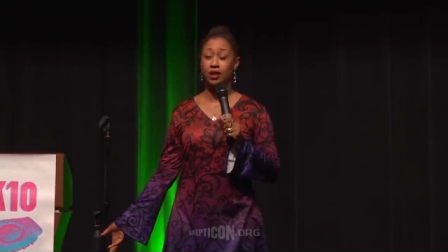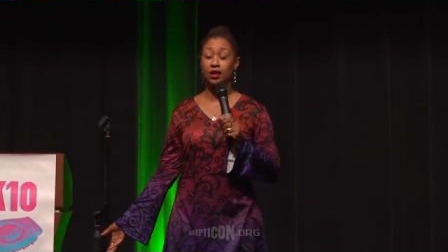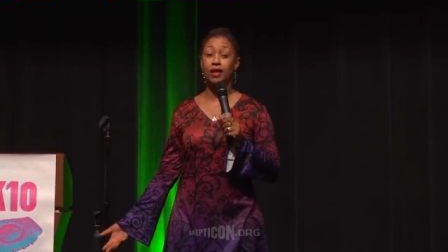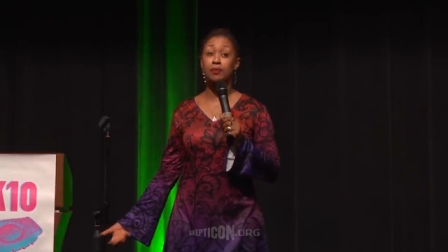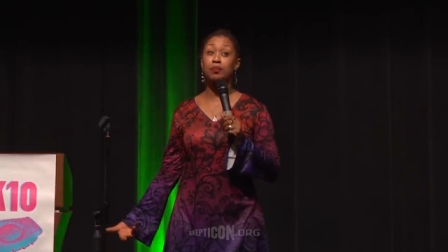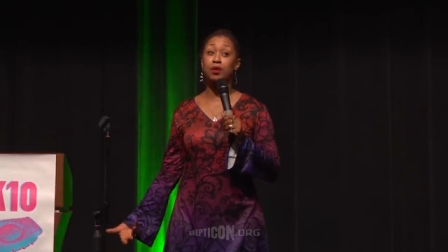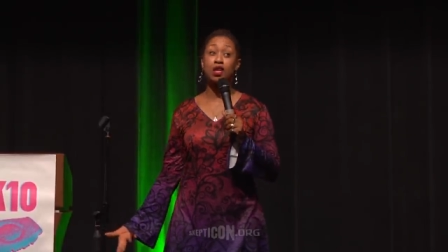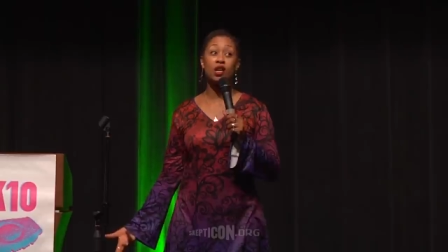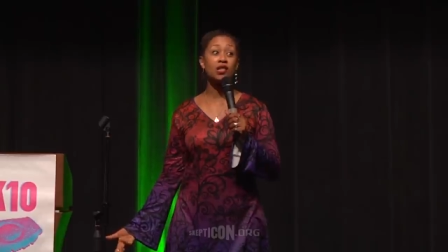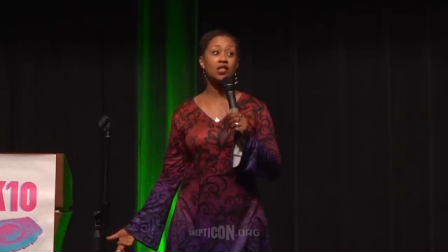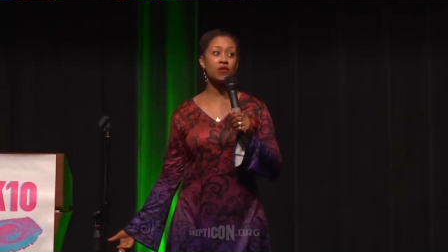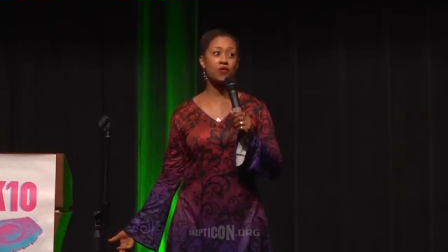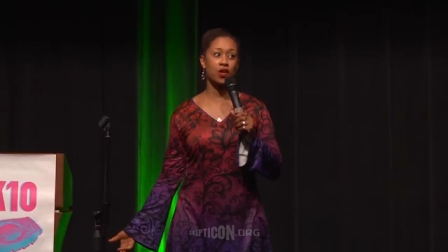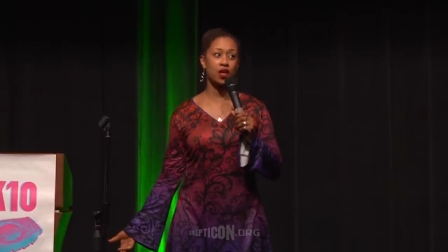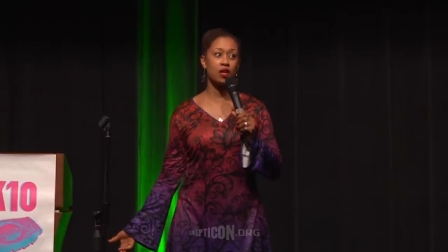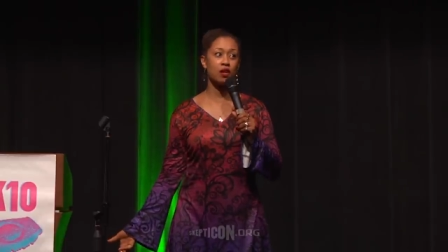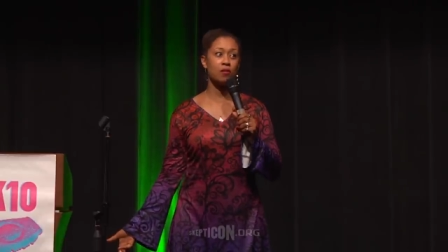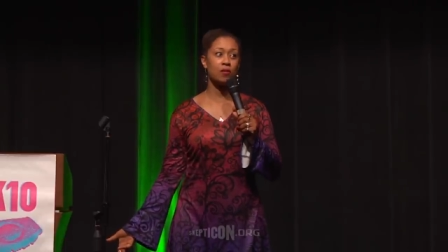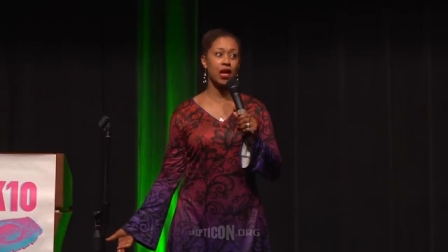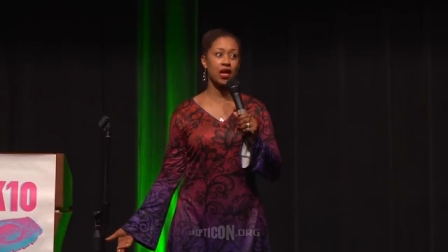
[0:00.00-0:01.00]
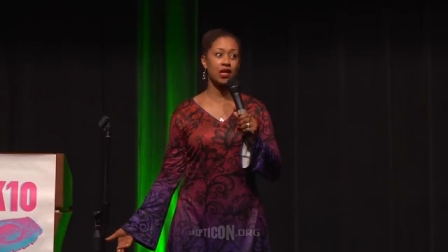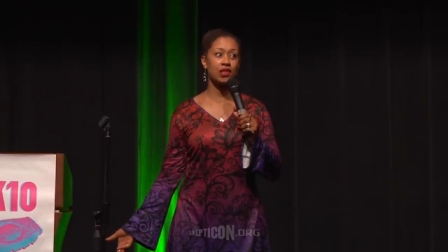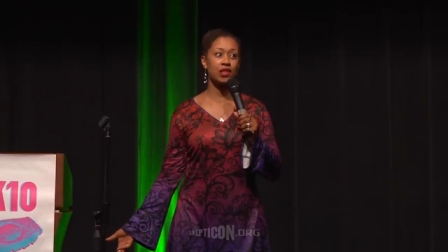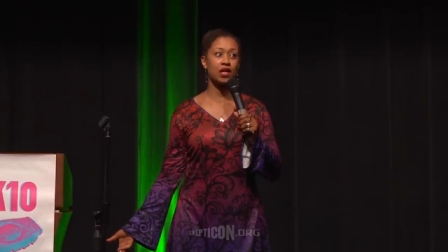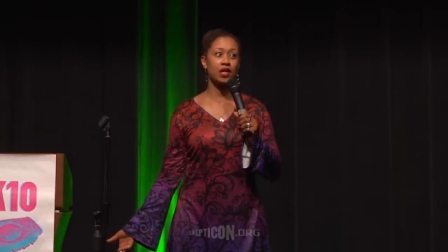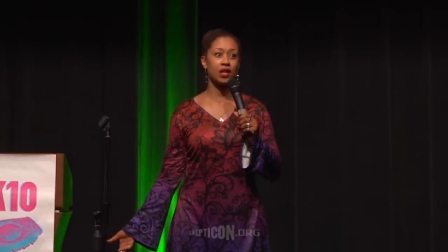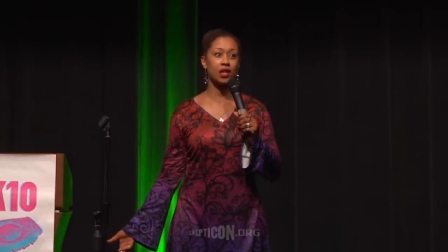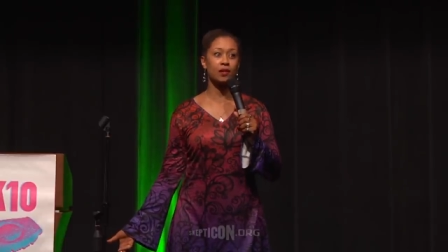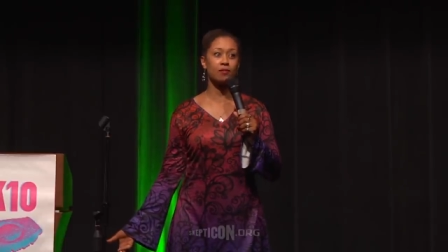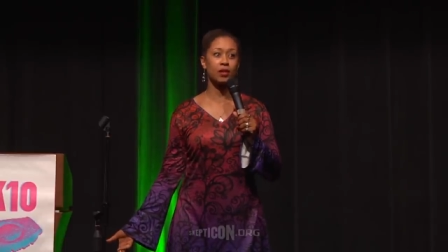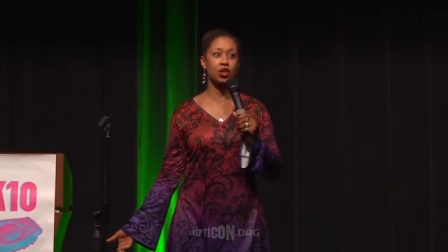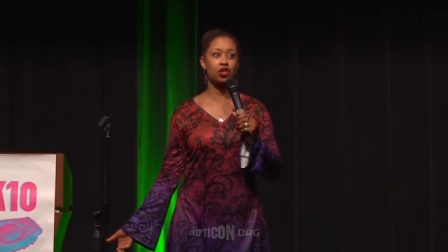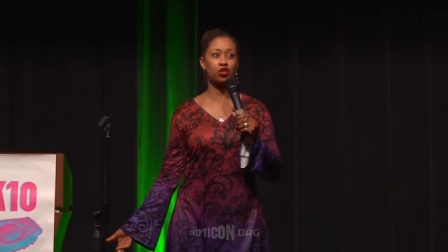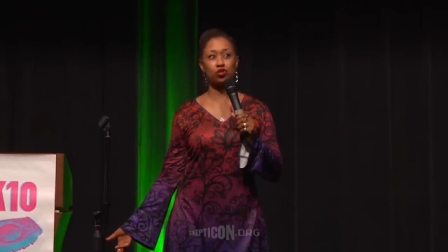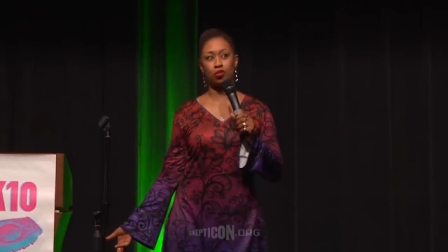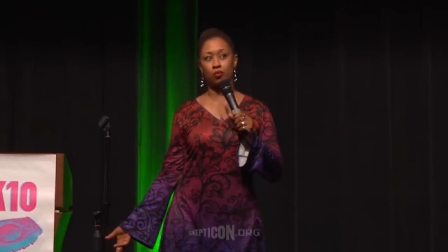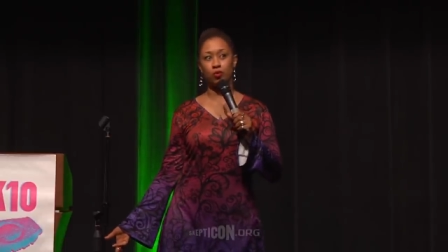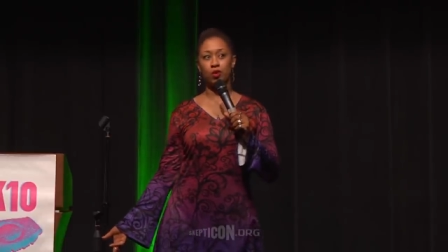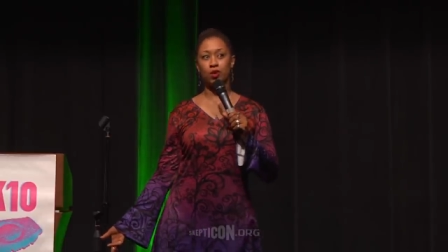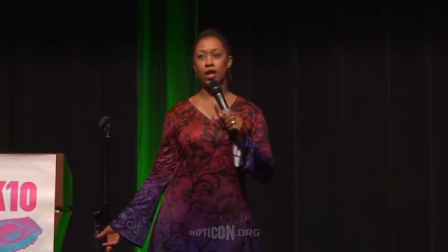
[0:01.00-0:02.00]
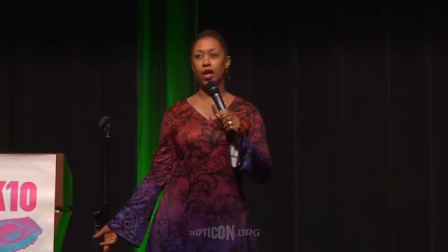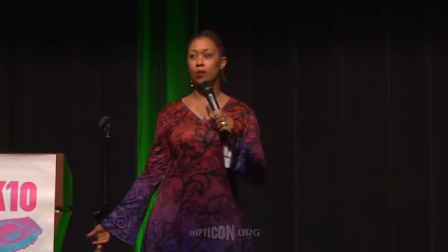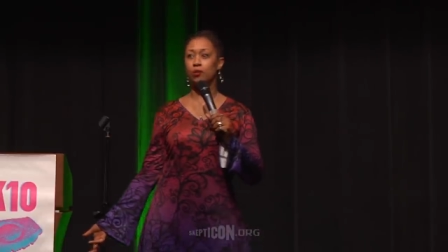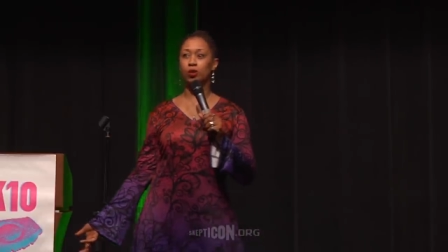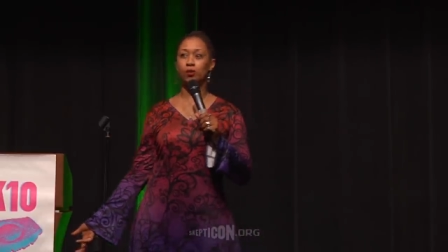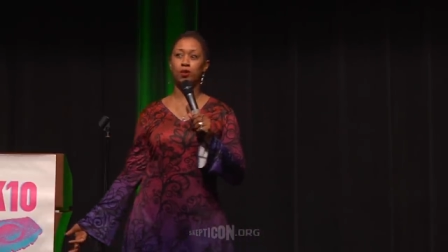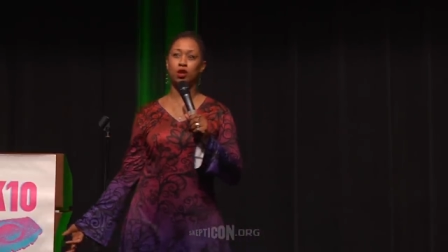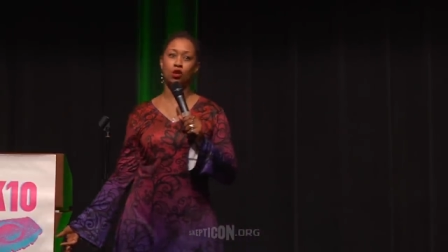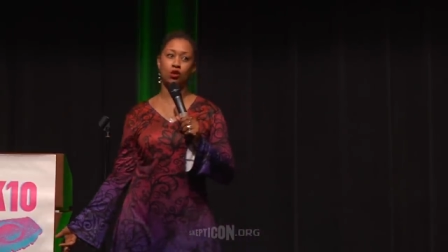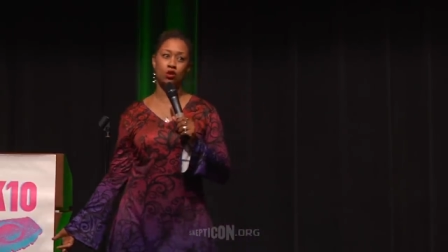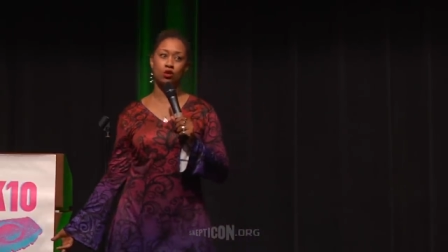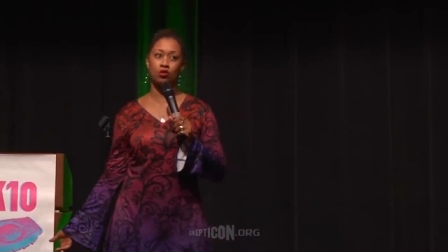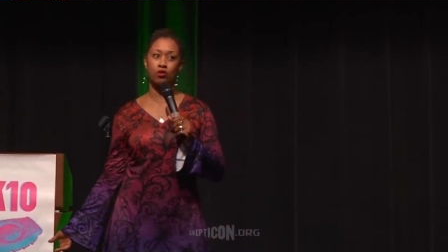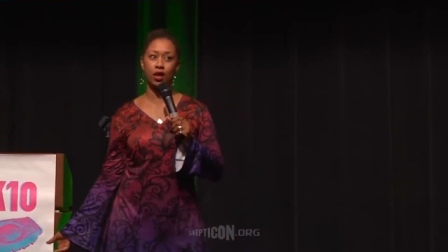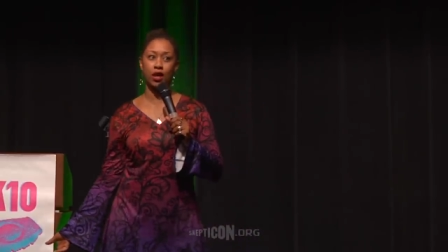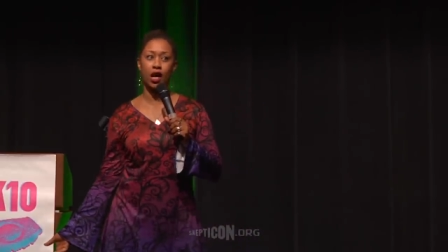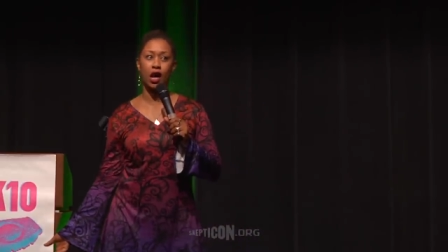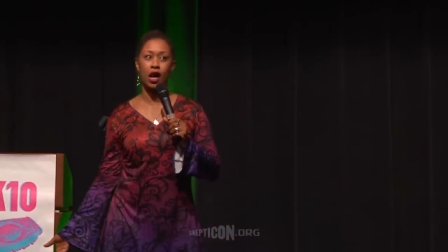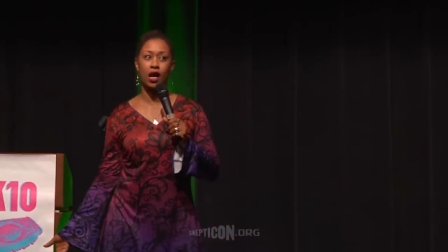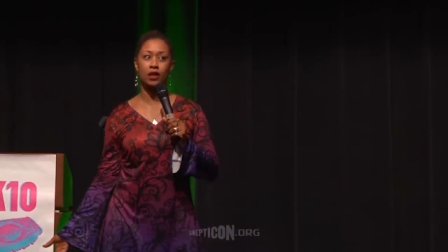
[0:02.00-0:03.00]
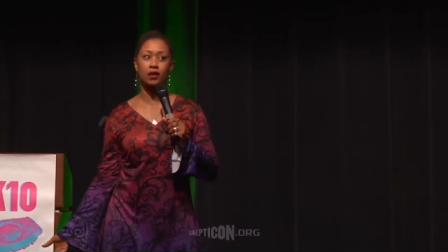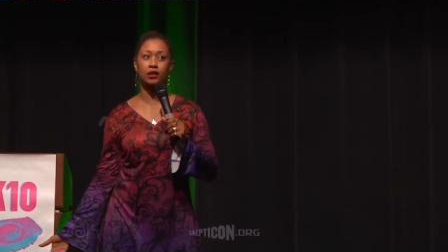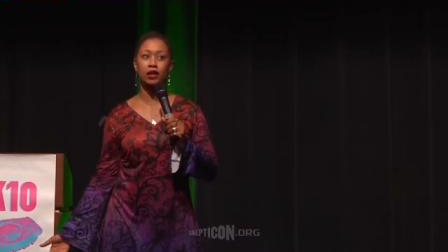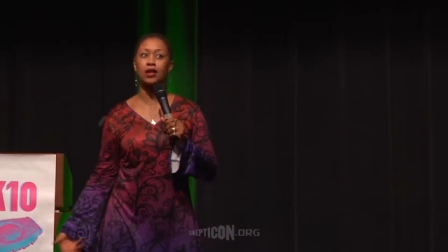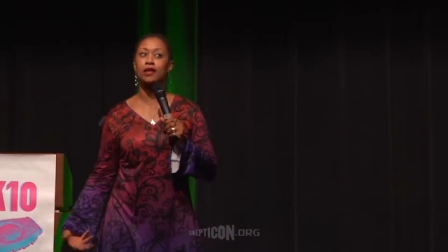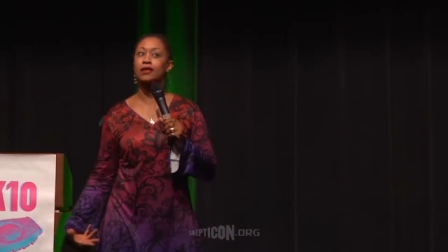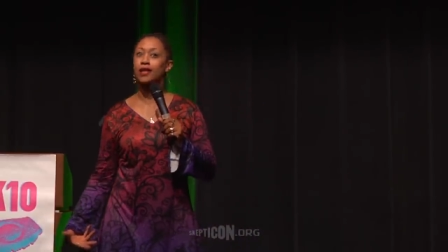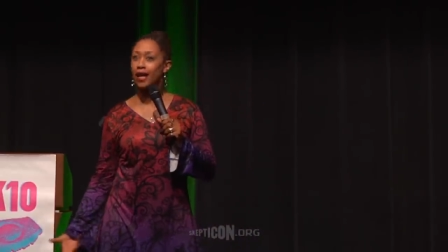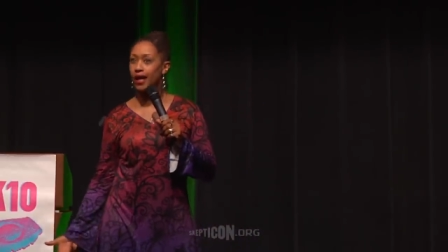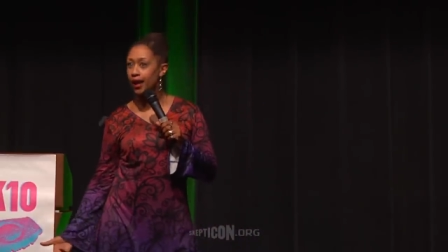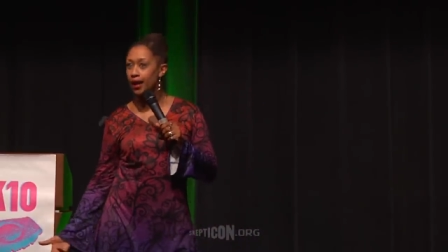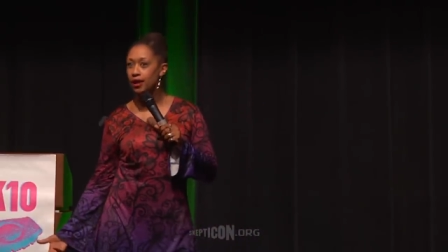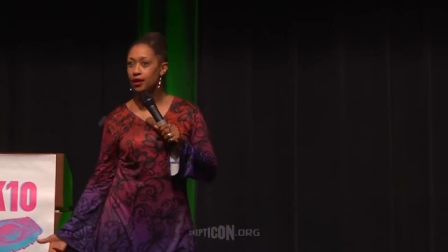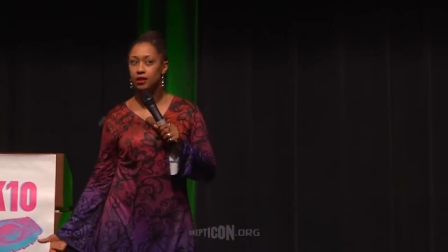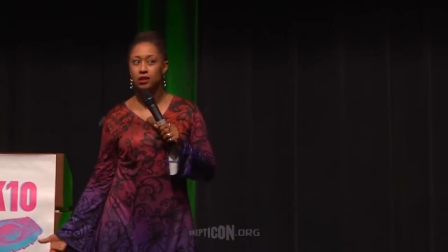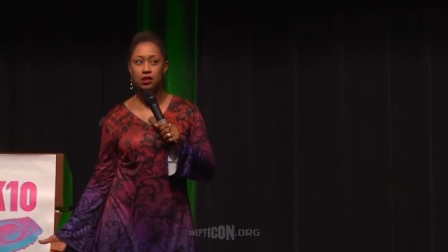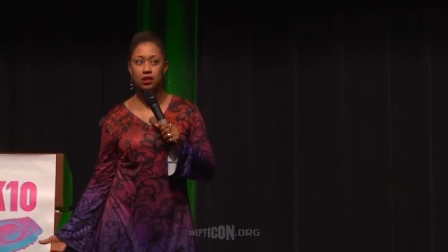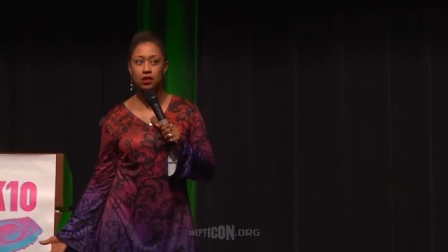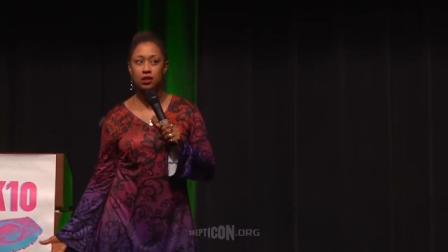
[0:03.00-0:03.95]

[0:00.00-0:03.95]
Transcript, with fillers: Like because of him, I think like my stripper name would be Earl Grey Hot, like that.